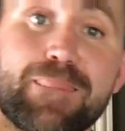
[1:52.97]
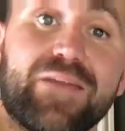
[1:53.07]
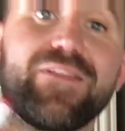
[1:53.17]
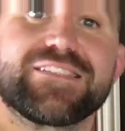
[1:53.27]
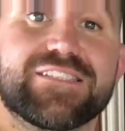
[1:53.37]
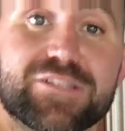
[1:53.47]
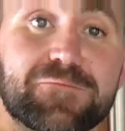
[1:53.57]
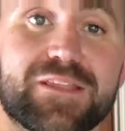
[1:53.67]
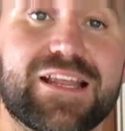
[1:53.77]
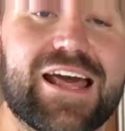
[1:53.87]
And this is
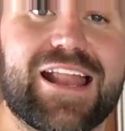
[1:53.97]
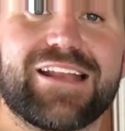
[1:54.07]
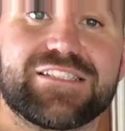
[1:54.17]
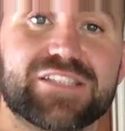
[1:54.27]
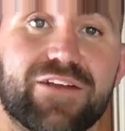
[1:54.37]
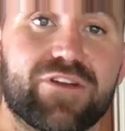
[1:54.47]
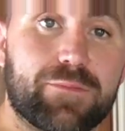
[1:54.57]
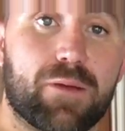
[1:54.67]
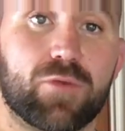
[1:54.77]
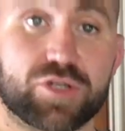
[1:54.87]
something that I discovered in
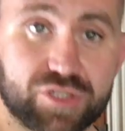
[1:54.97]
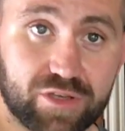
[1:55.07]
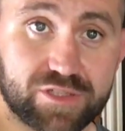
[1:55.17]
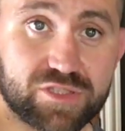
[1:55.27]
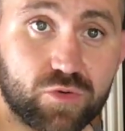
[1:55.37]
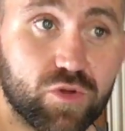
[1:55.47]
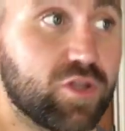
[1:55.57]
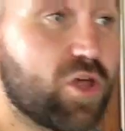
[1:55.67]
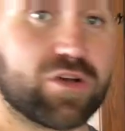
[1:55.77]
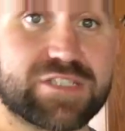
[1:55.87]
my martial arts school a
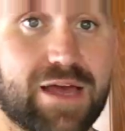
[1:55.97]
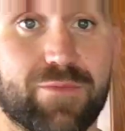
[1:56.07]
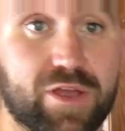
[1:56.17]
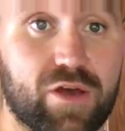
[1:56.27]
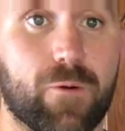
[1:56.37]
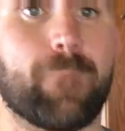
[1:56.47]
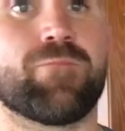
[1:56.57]
long time ago